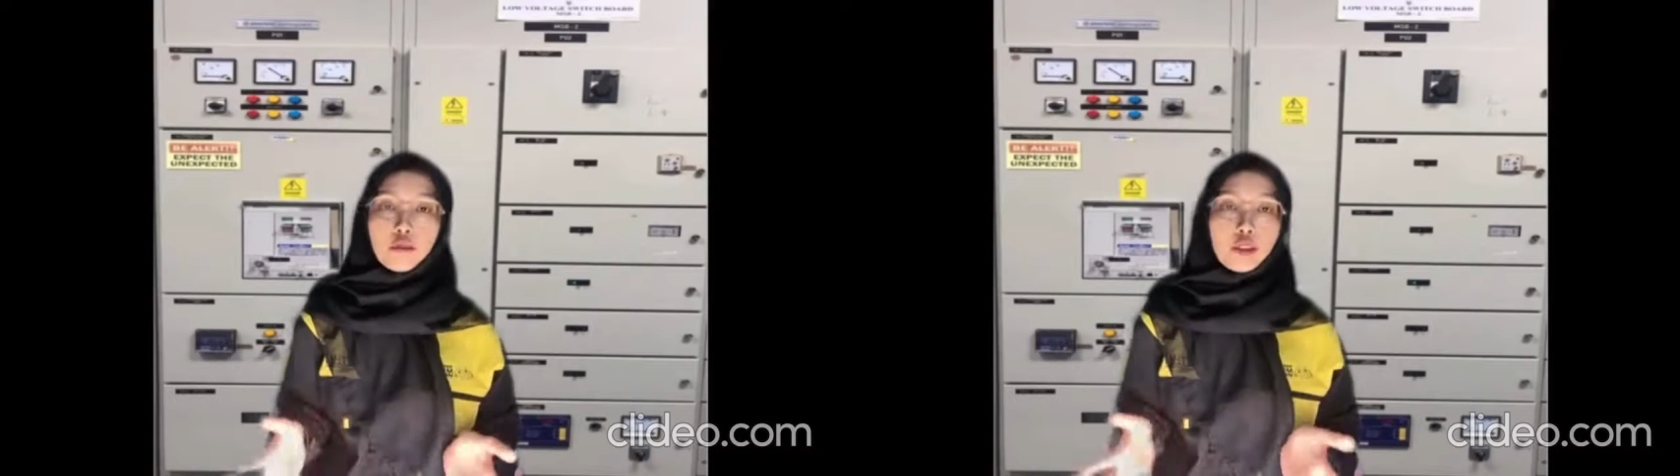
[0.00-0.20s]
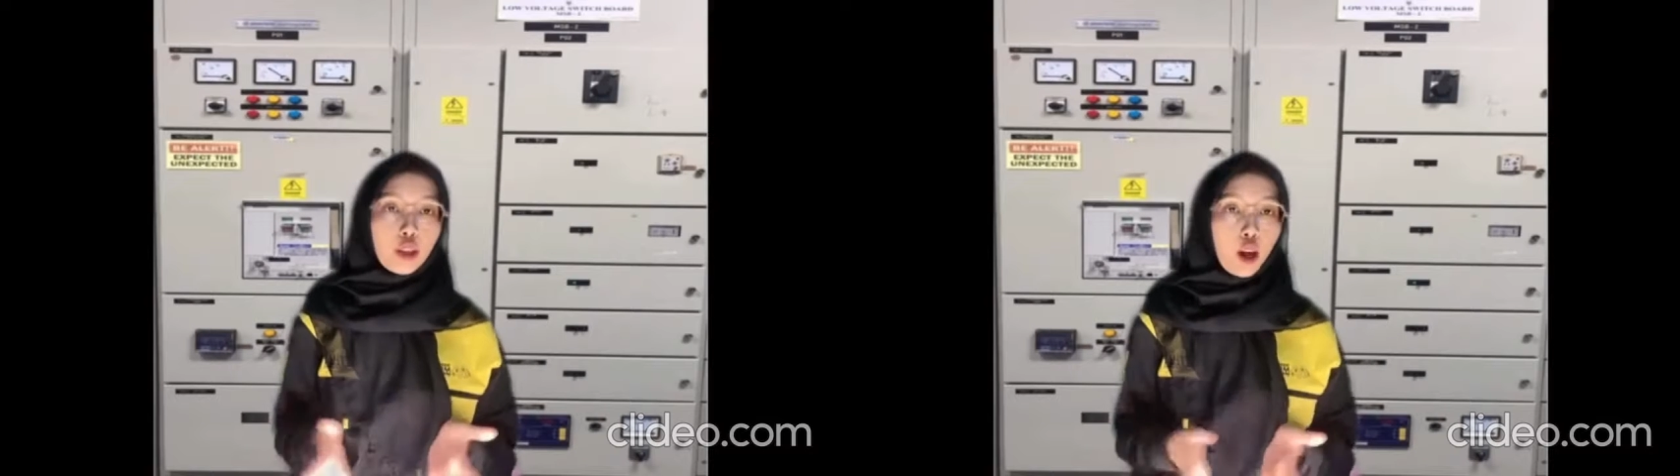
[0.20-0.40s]

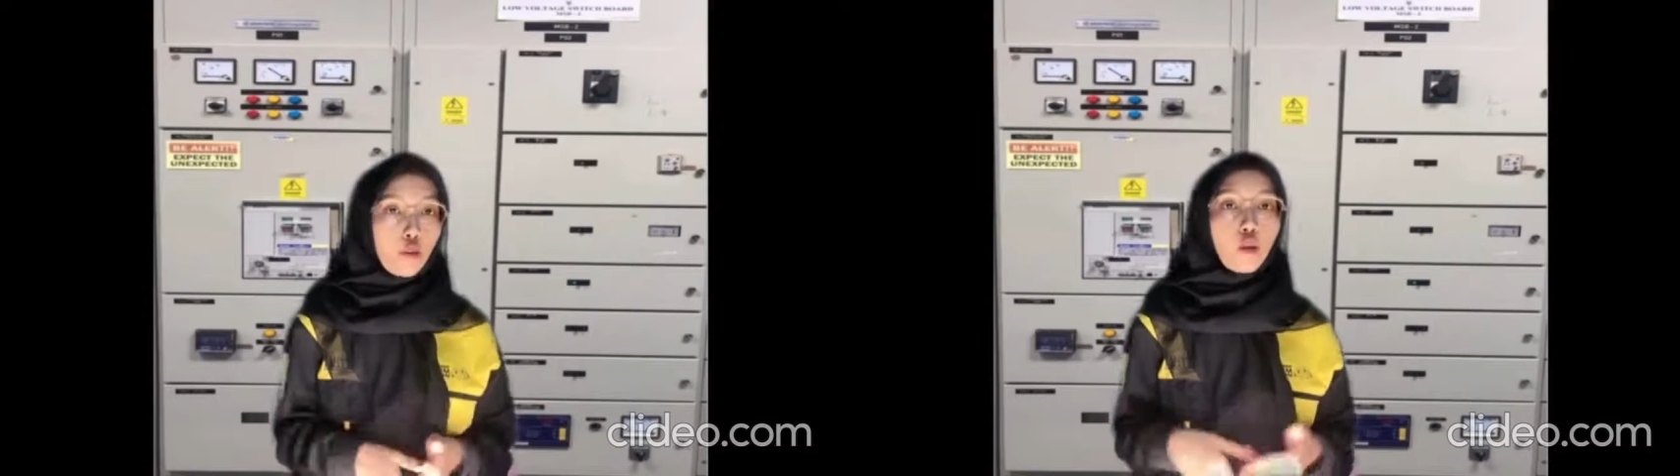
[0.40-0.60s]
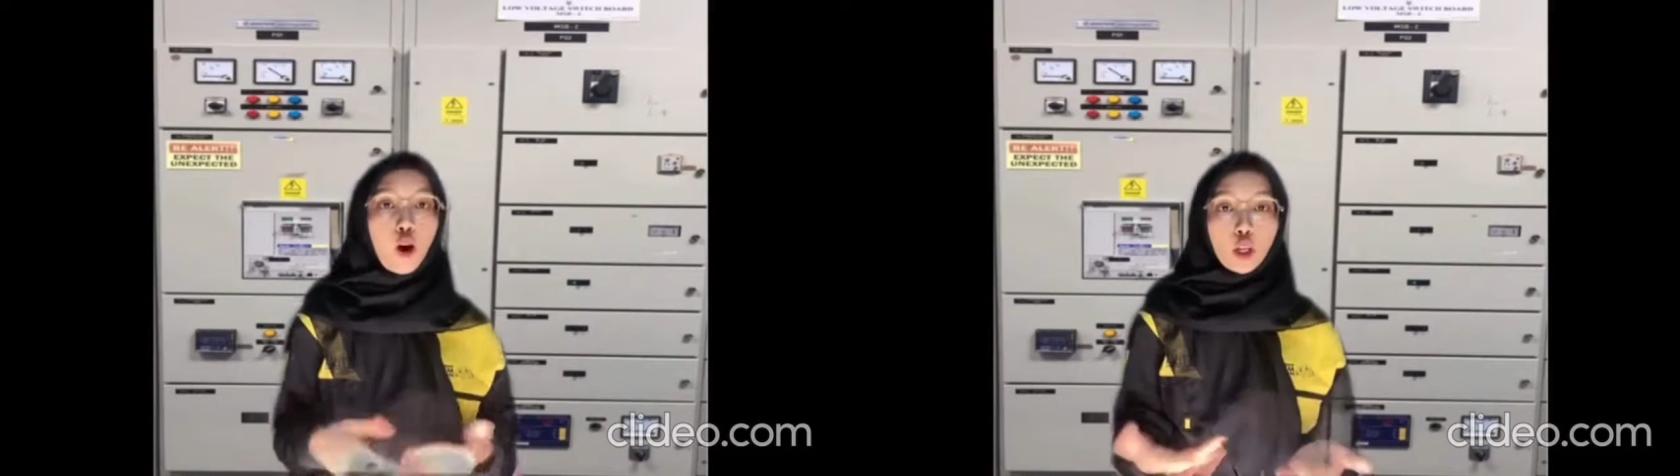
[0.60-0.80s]
turned
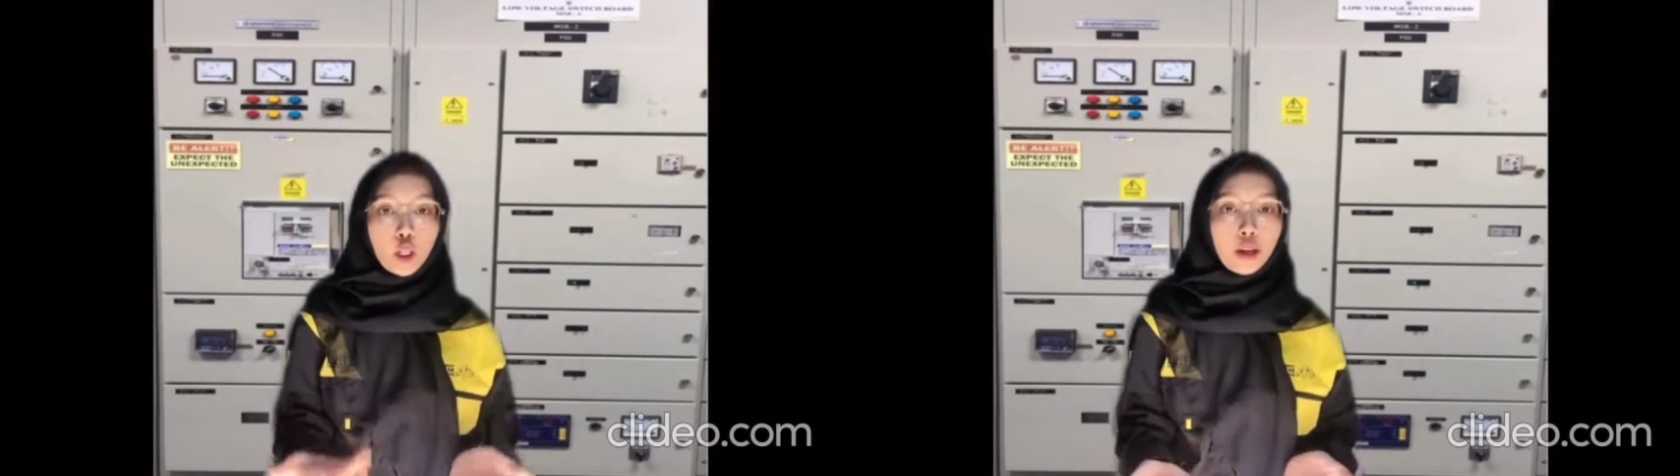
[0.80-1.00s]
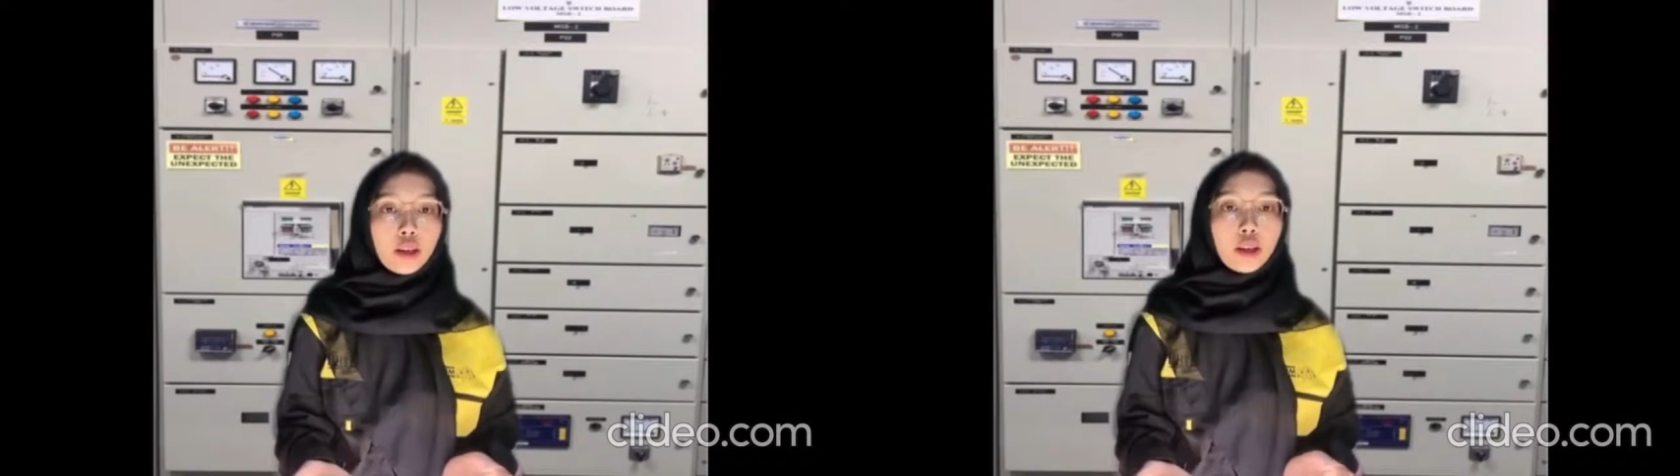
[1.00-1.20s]
off or
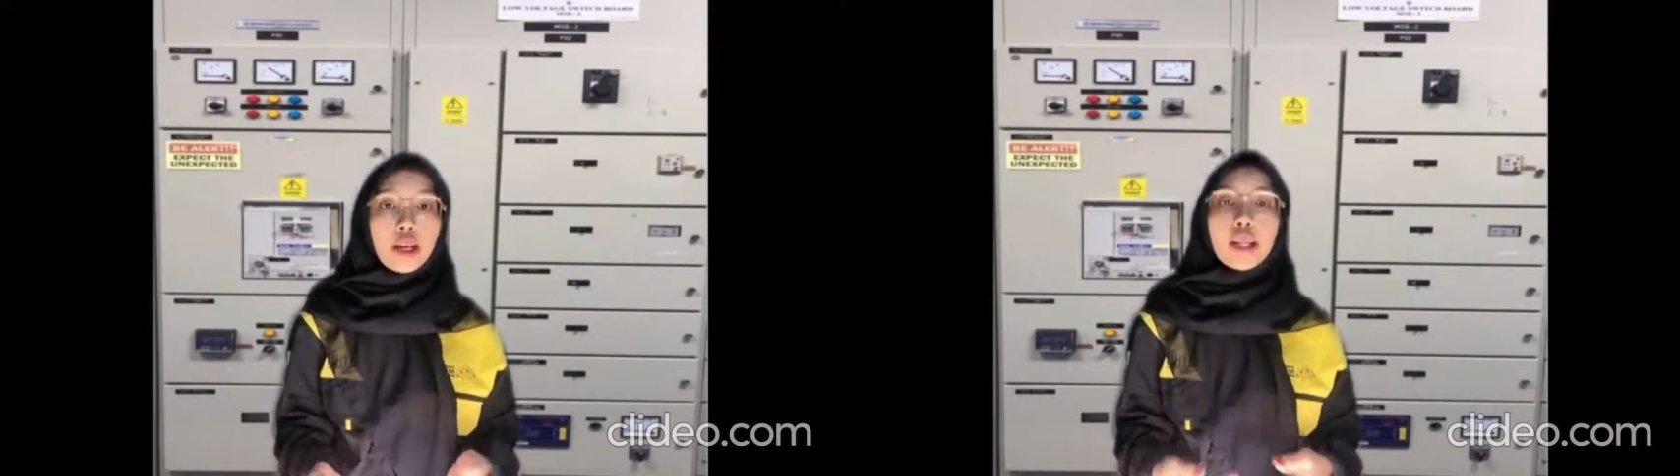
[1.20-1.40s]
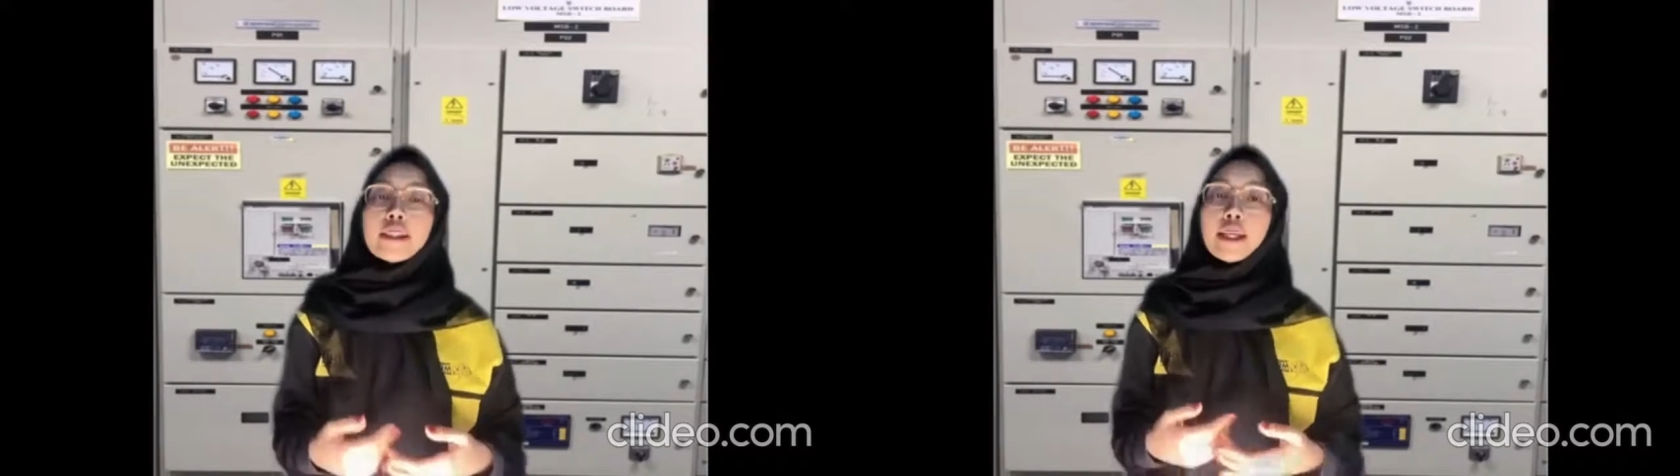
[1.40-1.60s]
not,
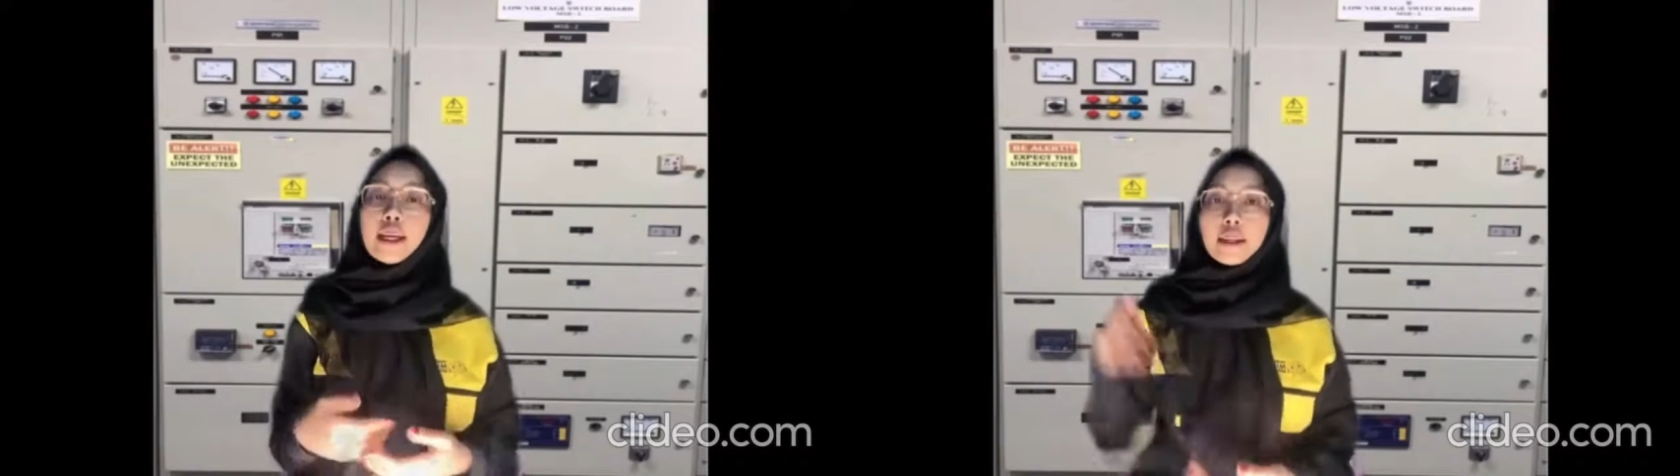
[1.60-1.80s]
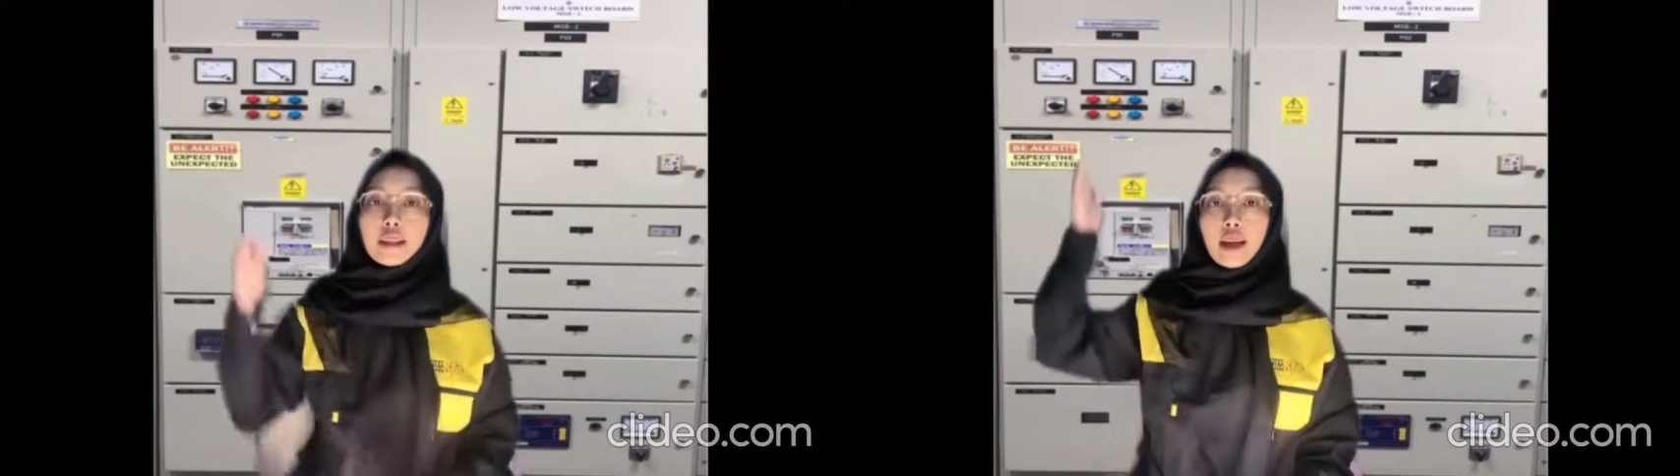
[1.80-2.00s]

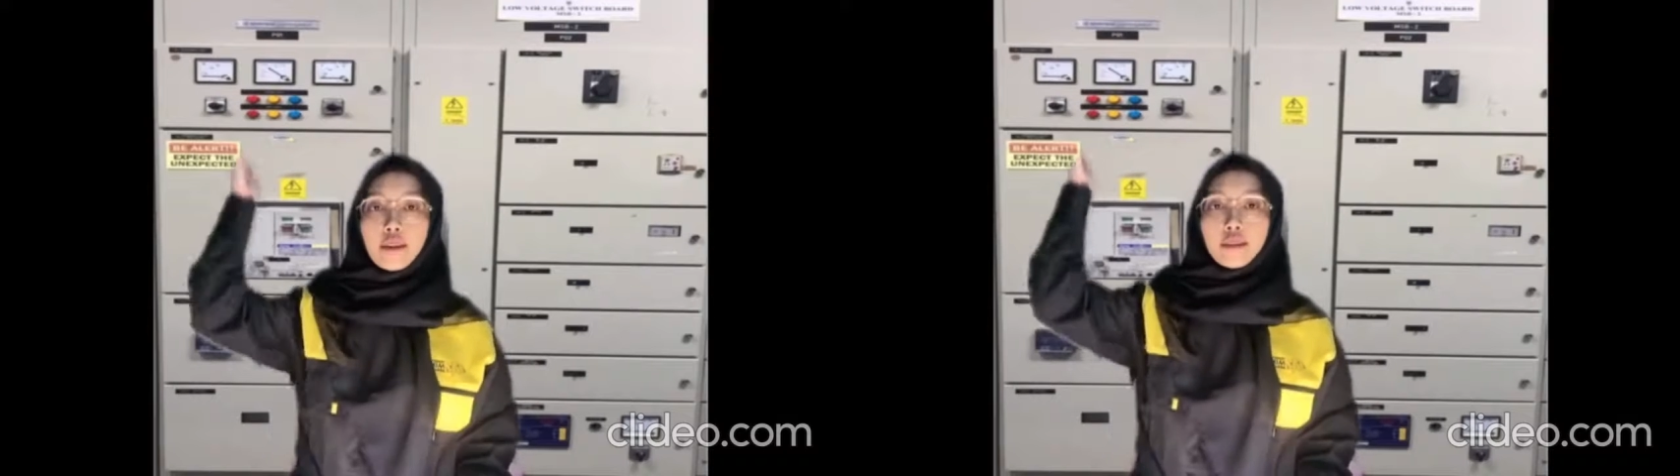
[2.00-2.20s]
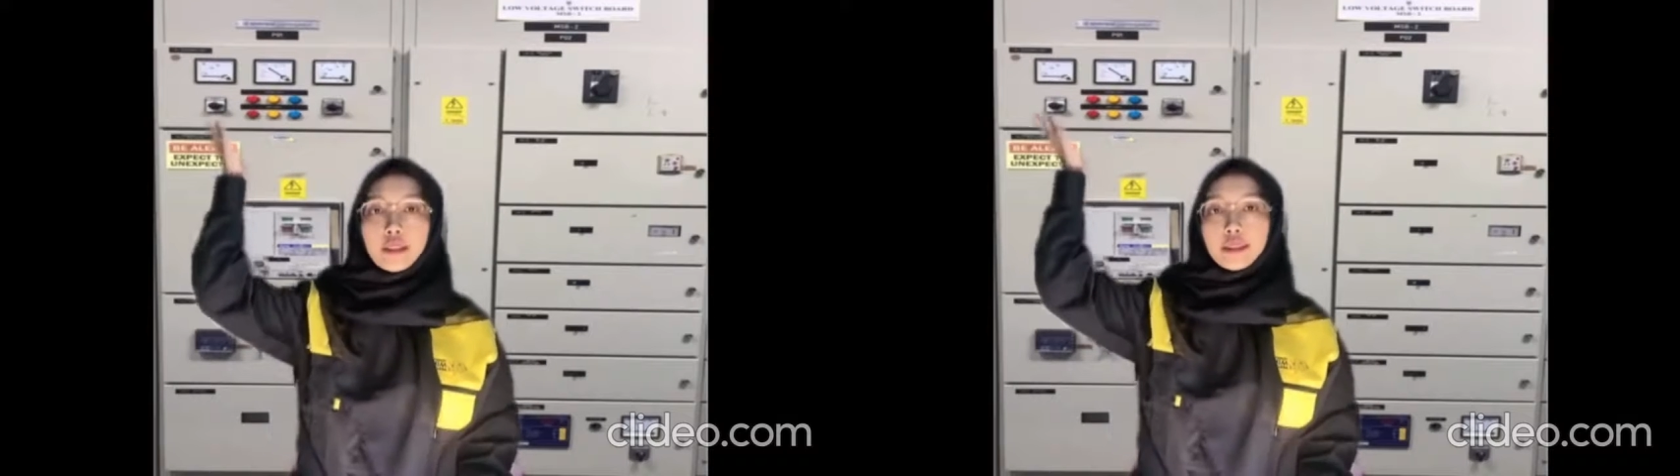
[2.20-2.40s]
check the current